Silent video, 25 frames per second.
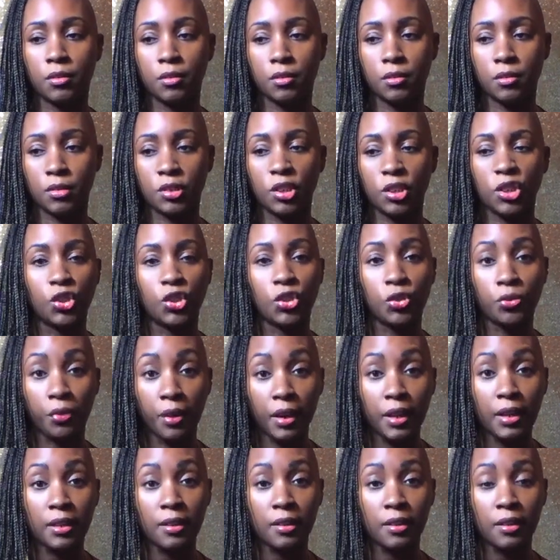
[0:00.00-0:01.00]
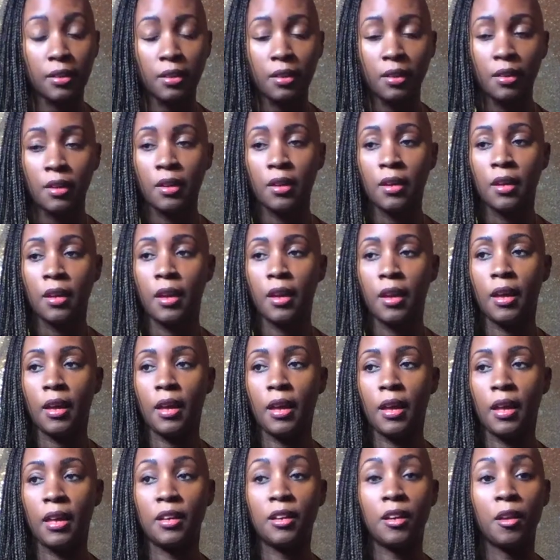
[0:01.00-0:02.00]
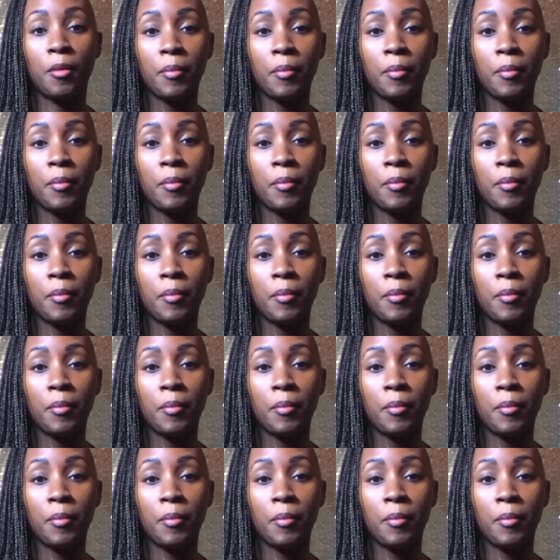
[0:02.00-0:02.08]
to shrink in the